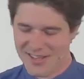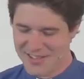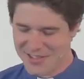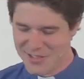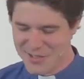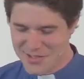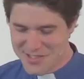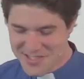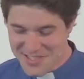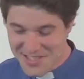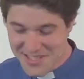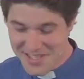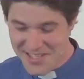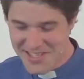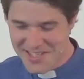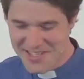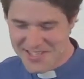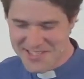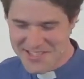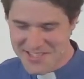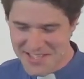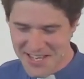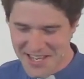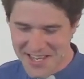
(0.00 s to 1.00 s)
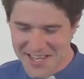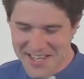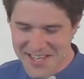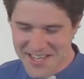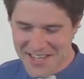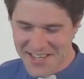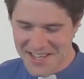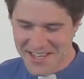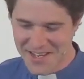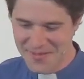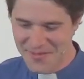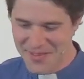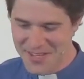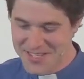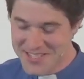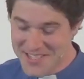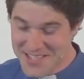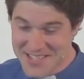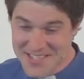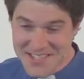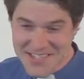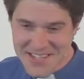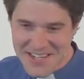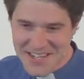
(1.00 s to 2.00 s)
Do you see, he's taking him. This
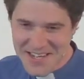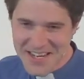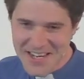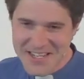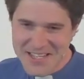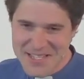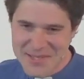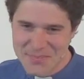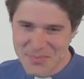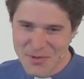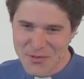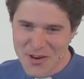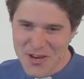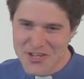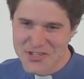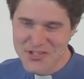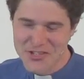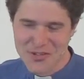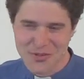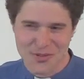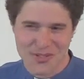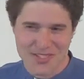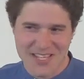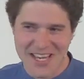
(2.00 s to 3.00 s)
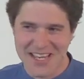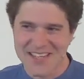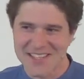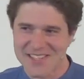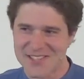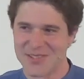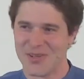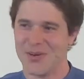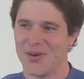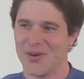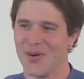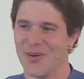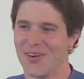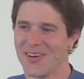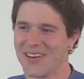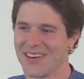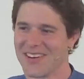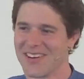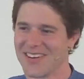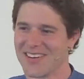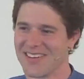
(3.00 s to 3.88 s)
isn't an inspirational TED talk.